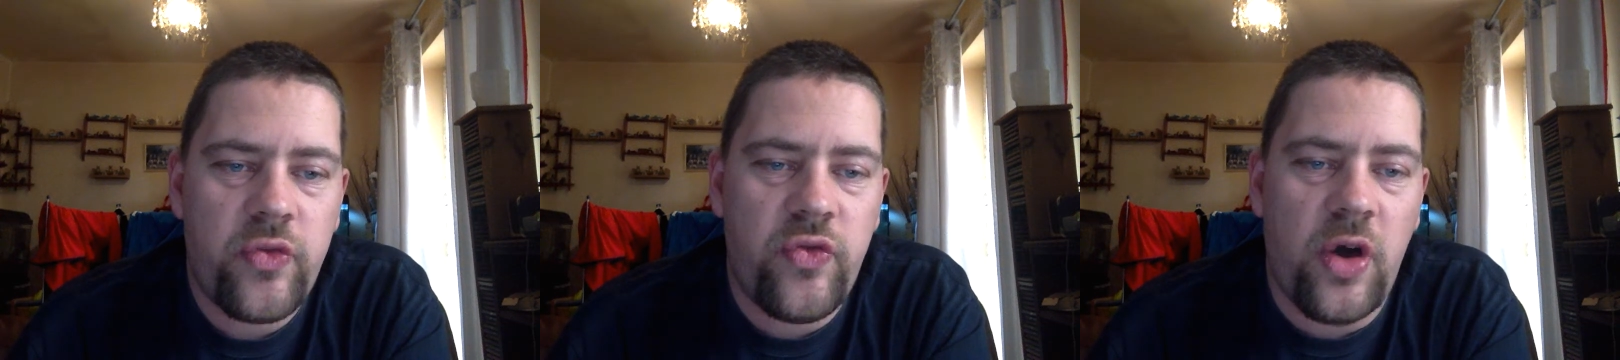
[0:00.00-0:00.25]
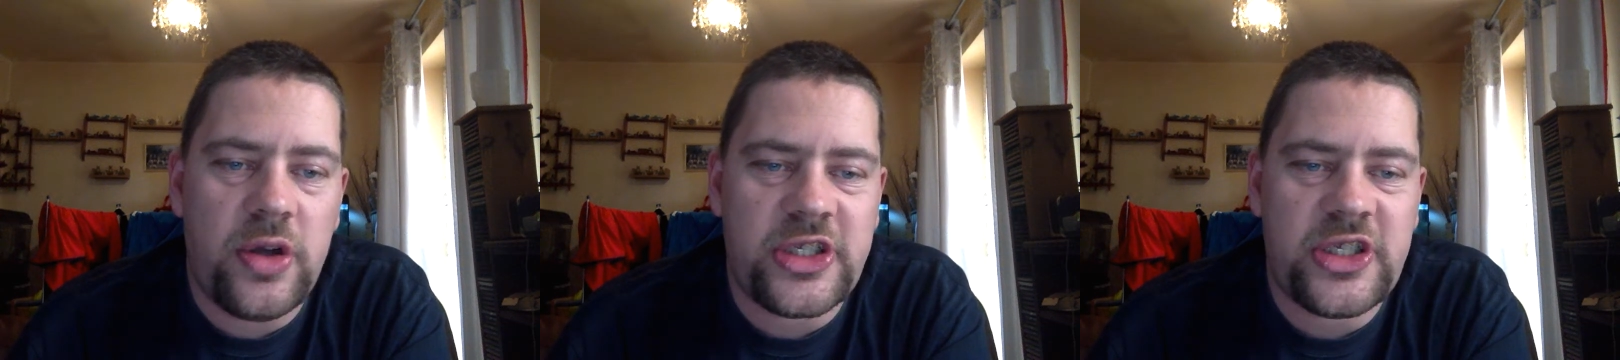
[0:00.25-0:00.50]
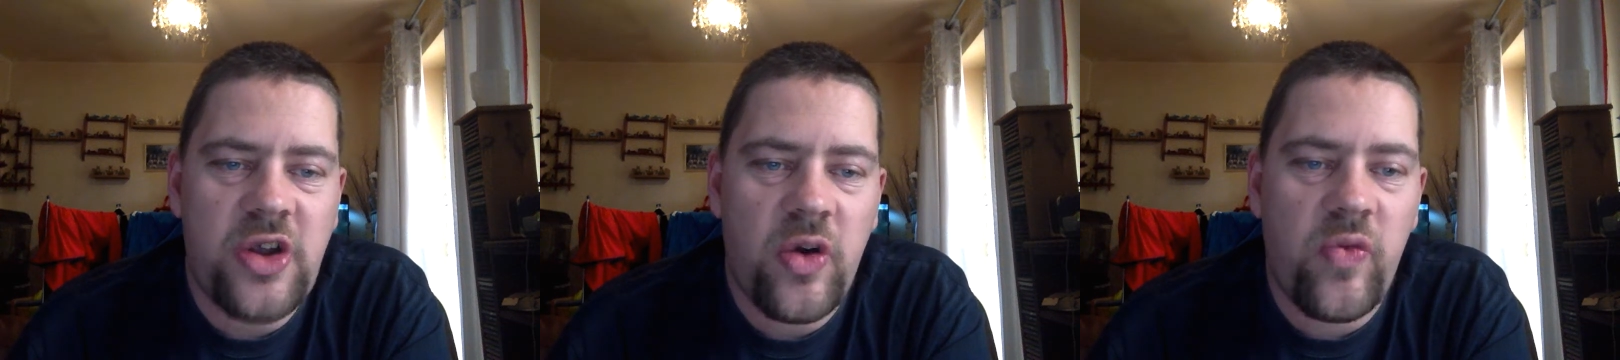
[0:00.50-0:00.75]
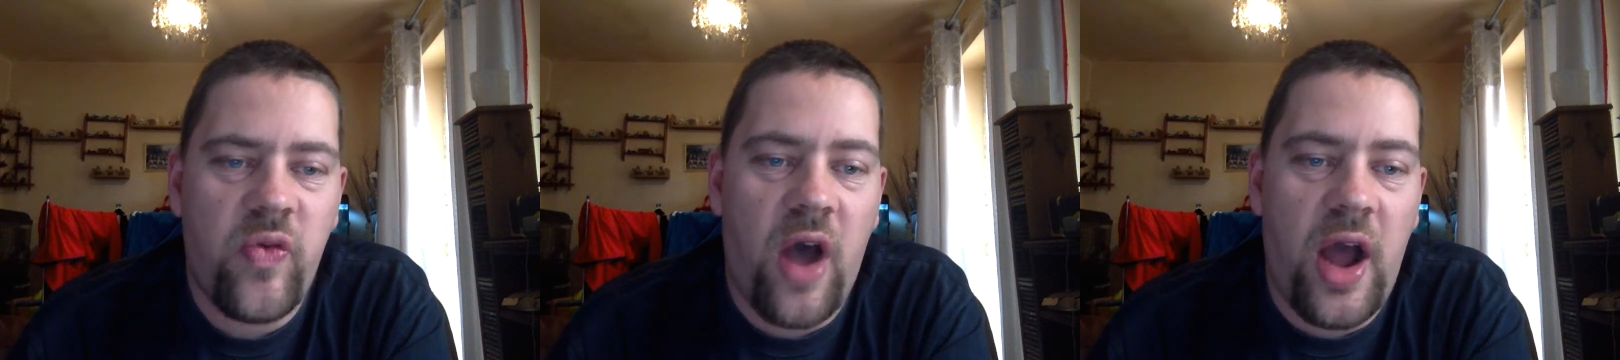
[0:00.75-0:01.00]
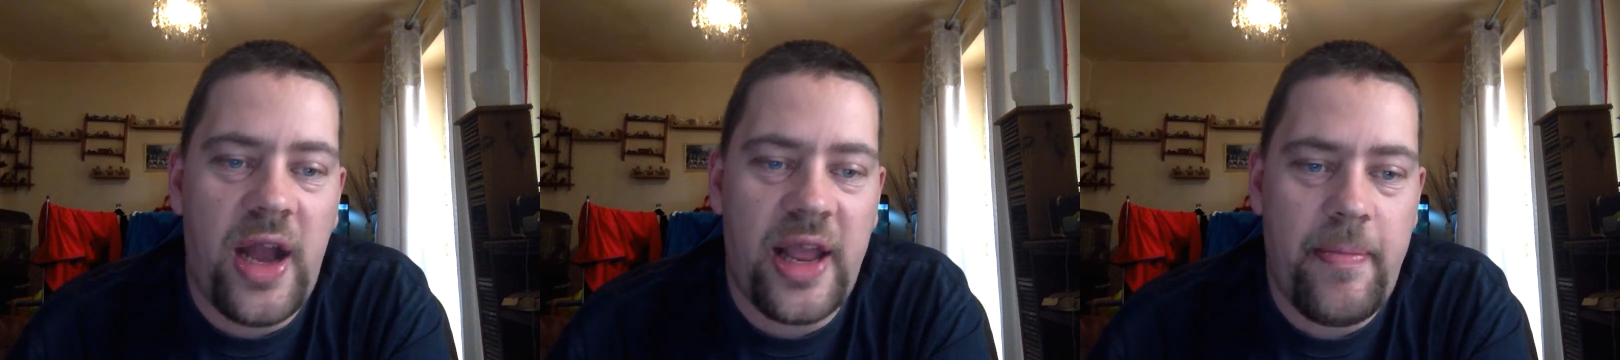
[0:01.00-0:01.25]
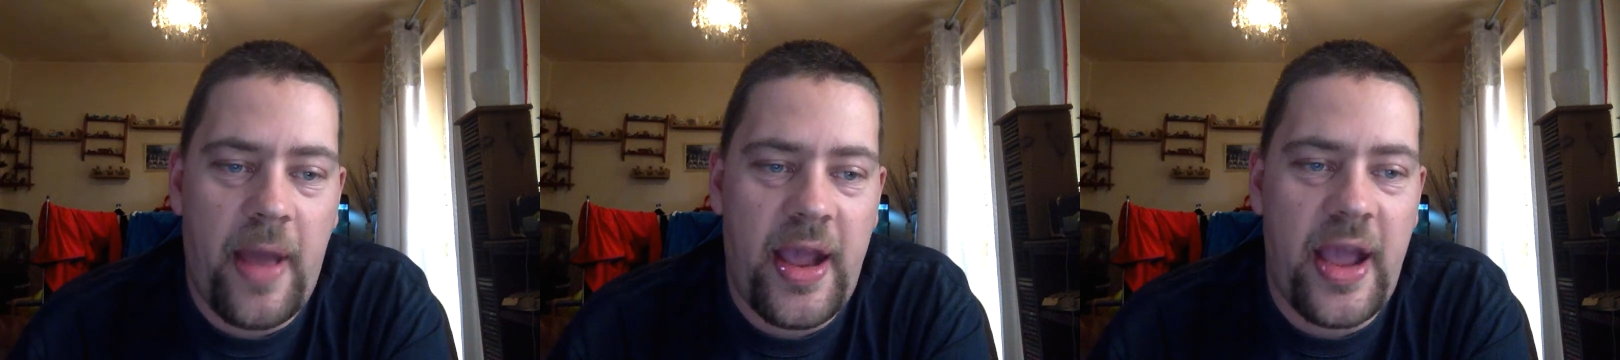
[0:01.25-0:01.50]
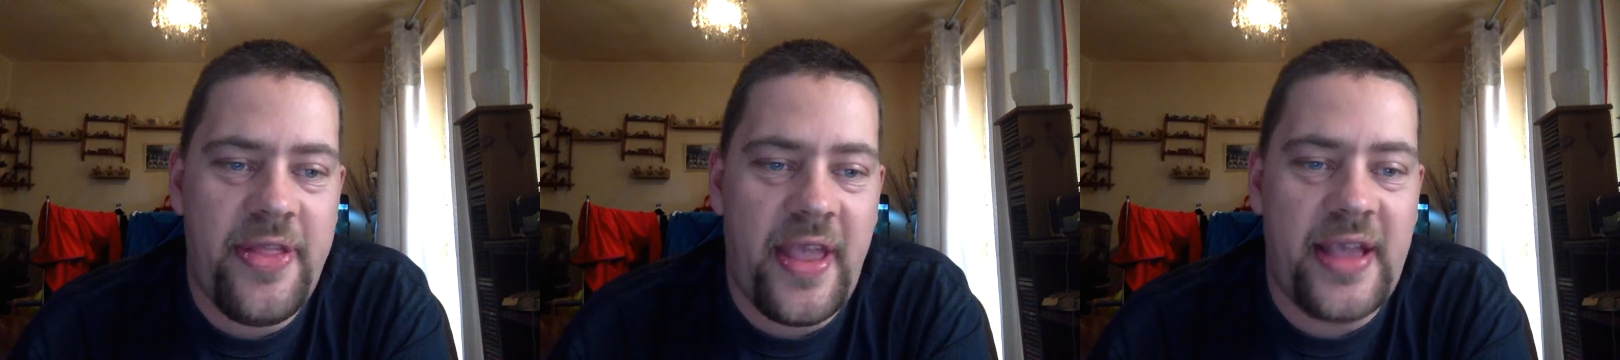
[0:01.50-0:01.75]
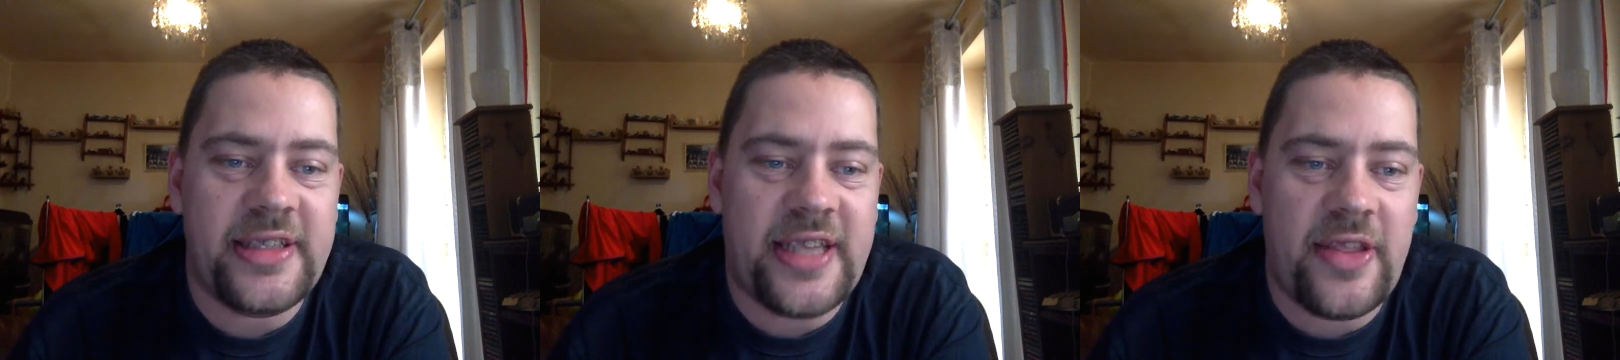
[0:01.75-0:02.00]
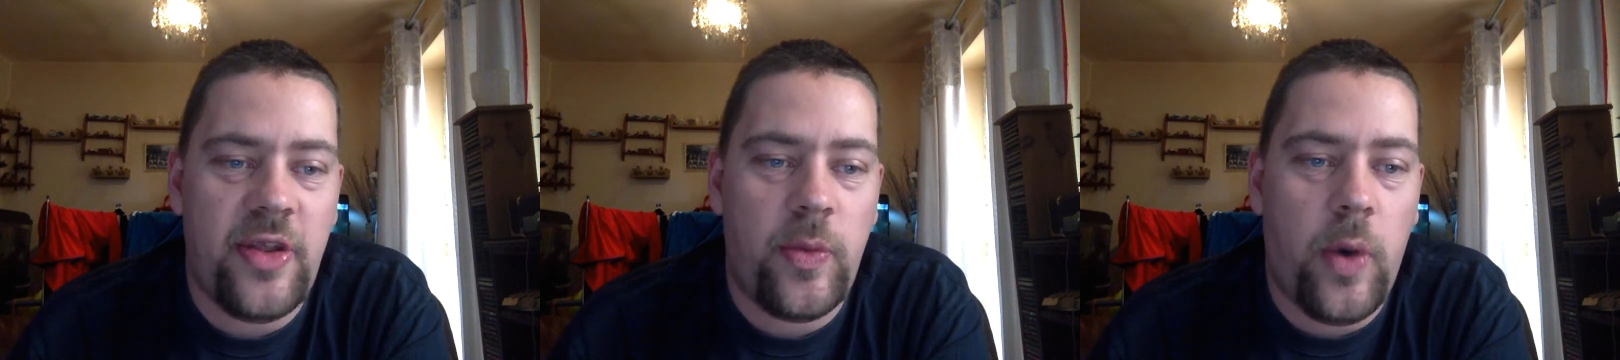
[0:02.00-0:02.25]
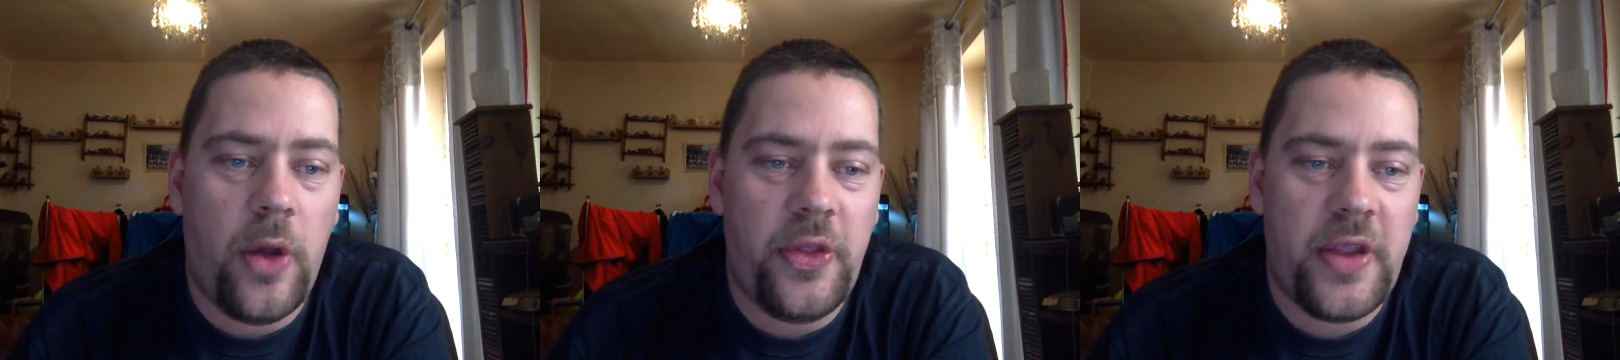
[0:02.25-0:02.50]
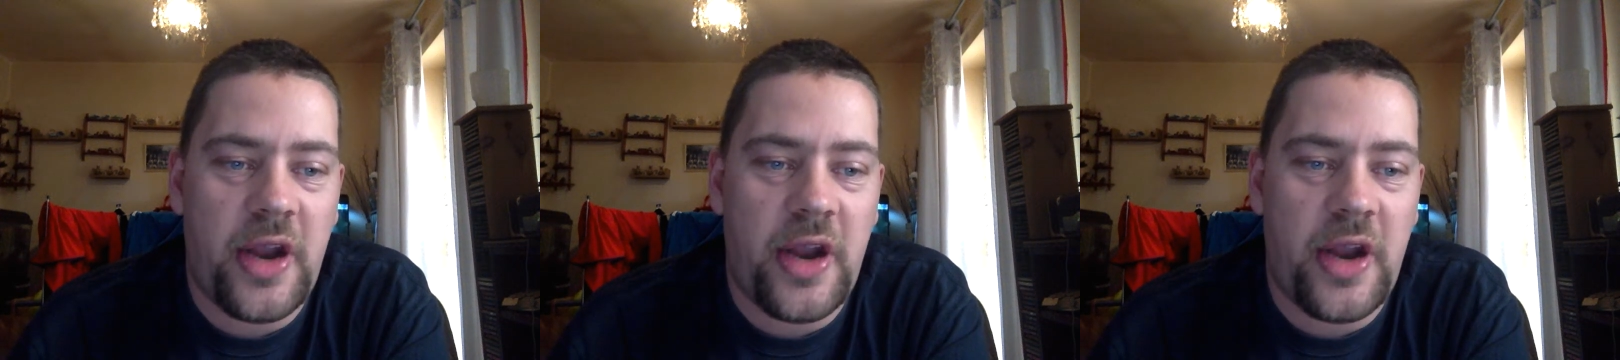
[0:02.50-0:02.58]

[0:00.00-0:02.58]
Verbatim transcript: Ross Reilly, mate. And he is in the one,